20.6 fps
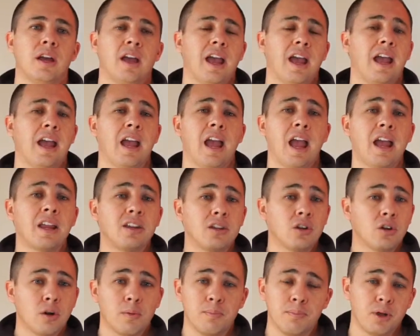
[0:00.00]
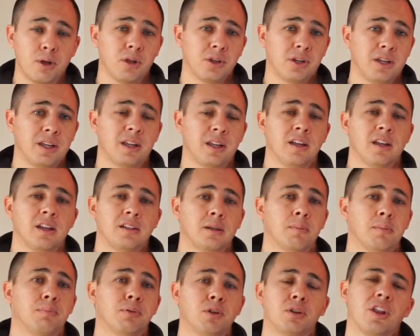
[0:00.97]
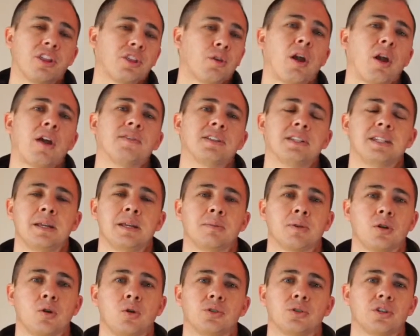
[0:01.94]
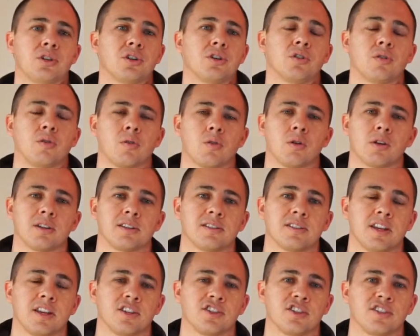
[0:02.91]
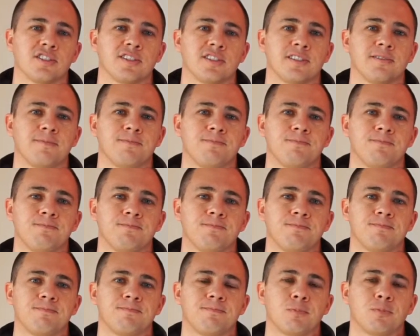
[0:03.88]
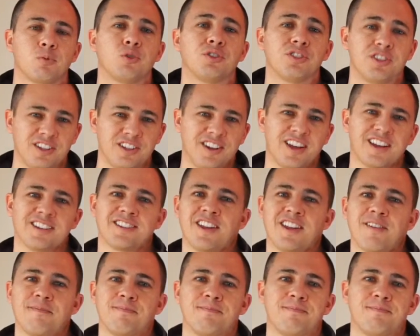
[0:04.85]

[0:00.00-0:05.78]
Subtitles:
and your ability to build a thriving team culture in your organizations. We'll see you next time.